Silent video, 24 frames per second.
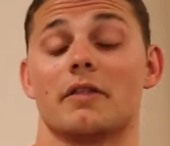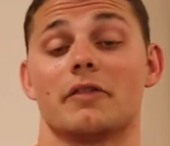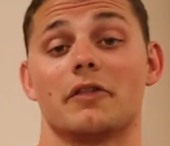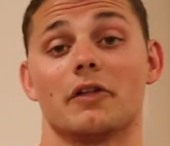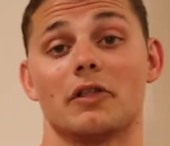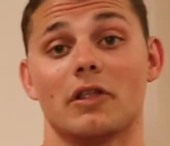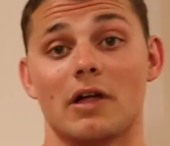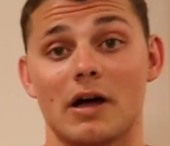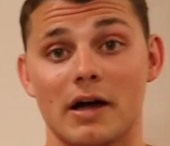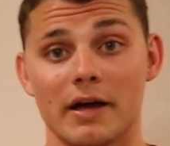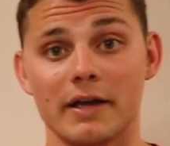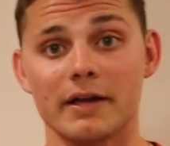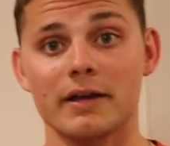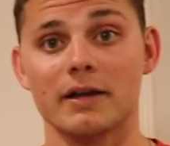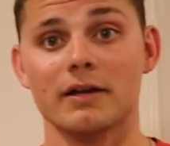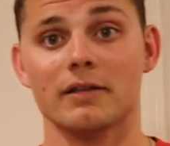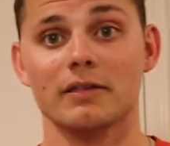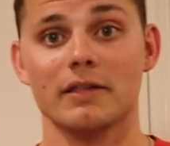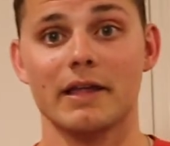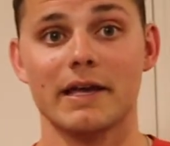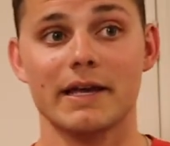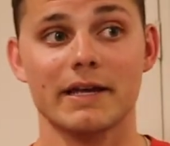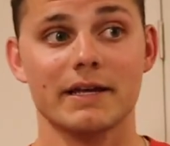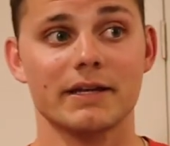The
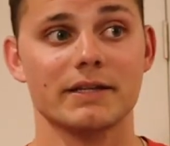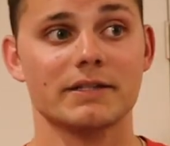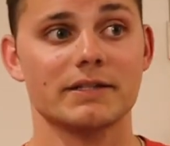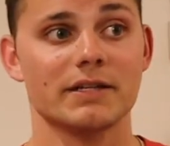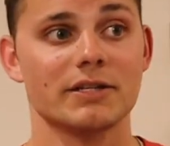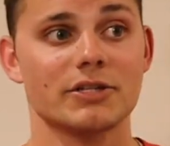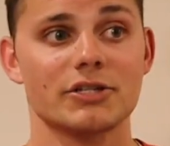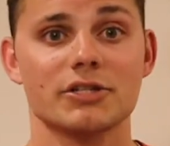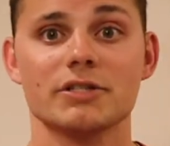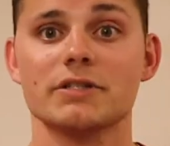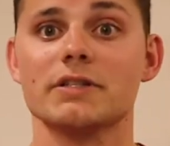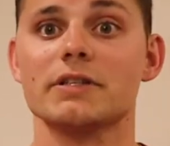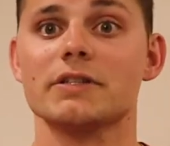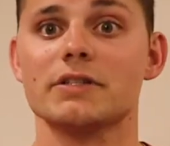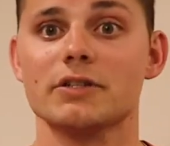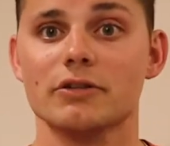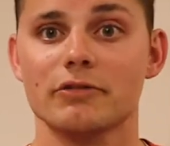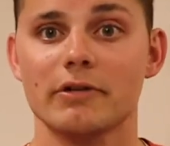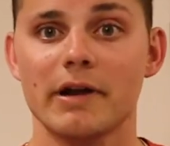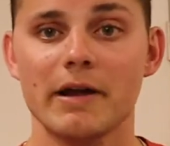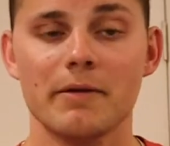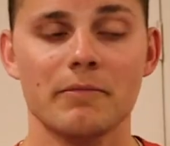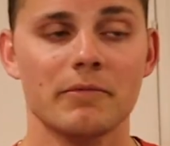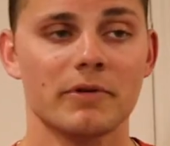lying leg extensions is a
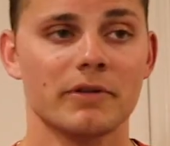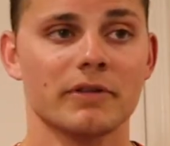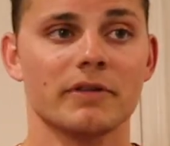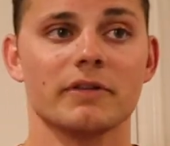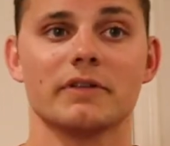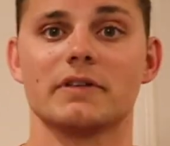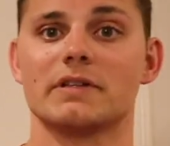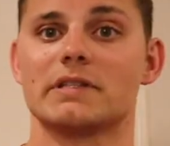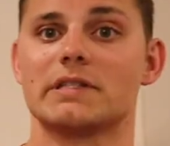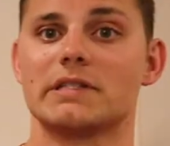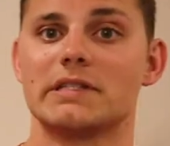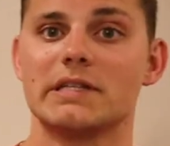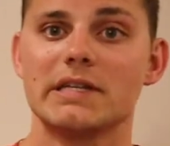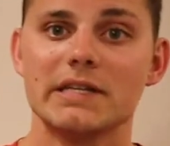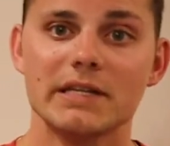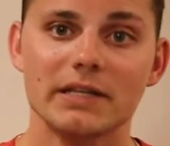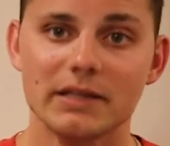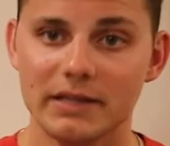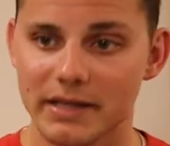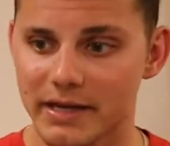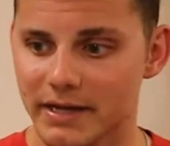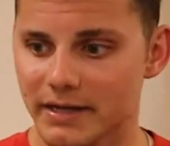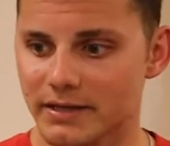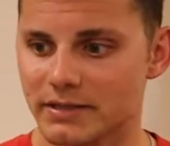great one. The
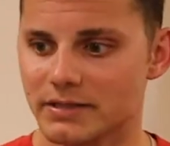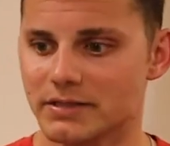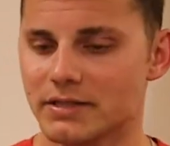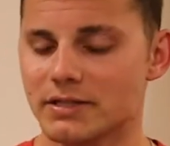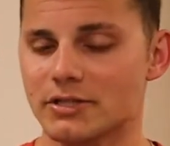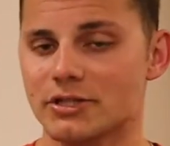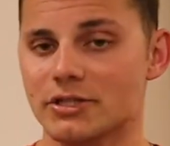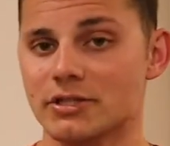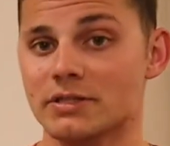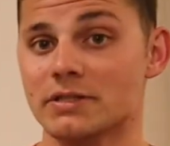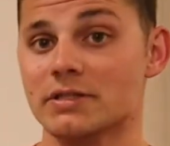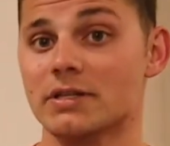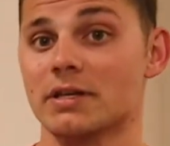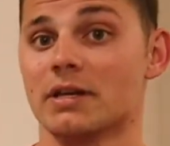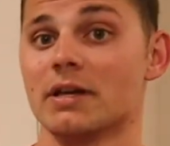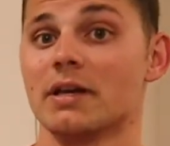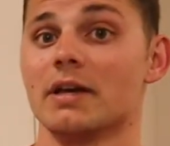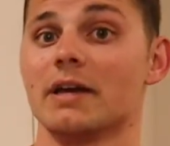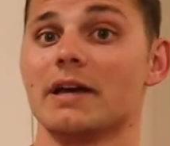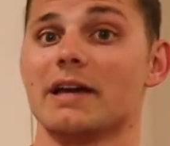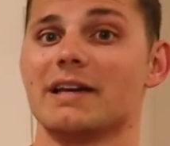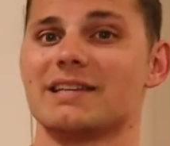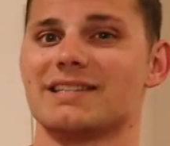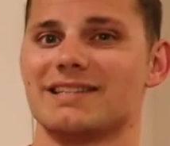seated leg extensions
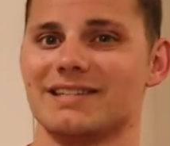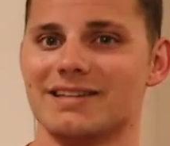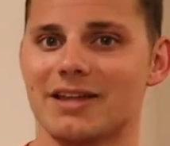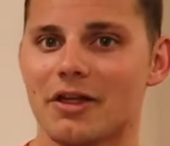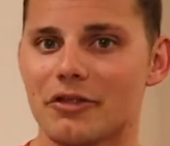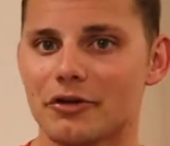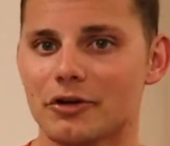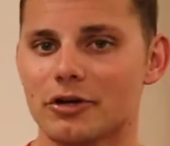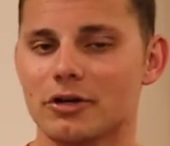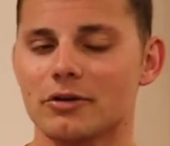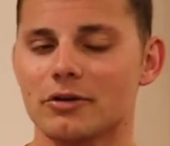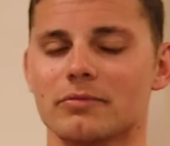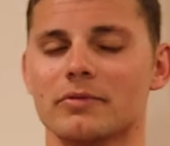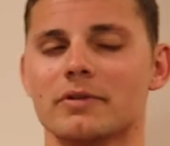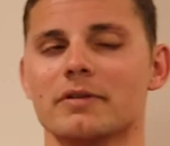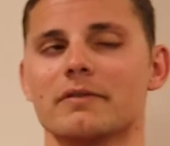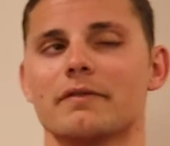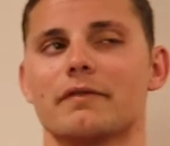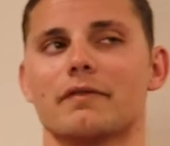is another one.